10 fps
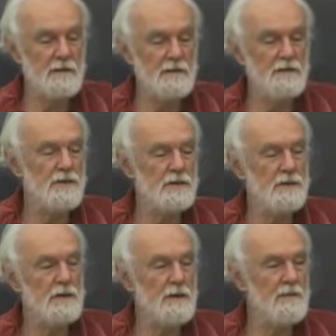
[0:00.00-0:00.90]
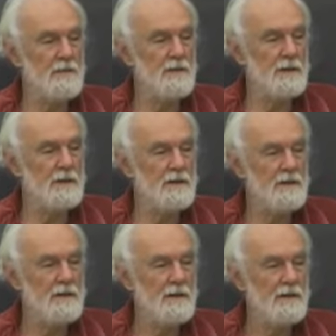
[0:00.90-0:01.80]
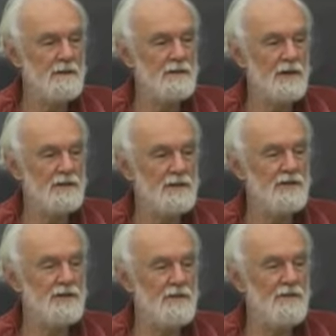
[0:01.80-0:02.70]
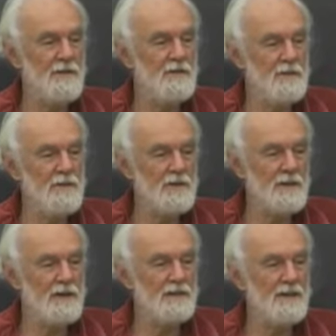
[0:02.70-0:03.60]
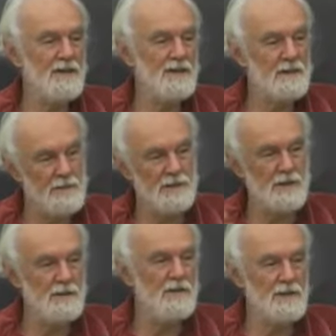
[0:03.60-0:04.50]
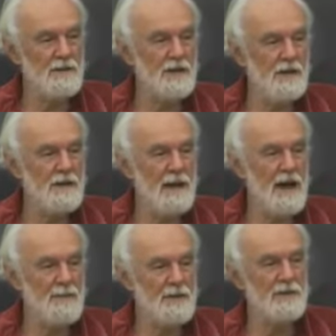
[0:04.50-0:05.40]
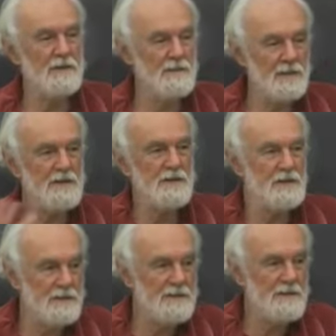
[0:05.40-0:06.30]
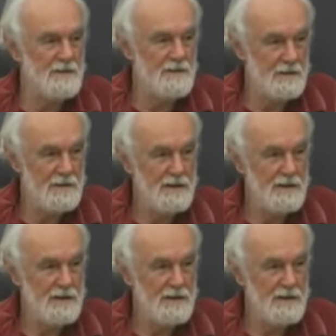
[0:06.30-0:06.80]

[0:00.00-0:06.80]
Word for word: The joint stock company is a transitional form of organization in which so associated capital could be turned into